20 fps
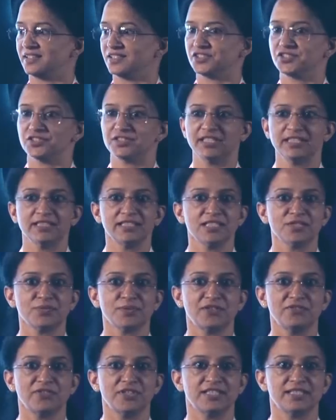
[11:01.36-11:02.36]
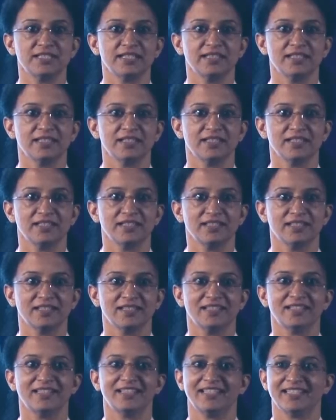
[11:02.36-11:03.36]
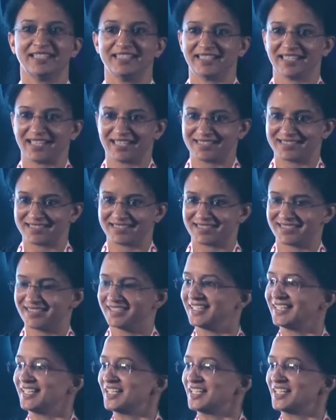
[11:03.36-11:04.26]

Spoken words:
Do you think this one fits in? Yes.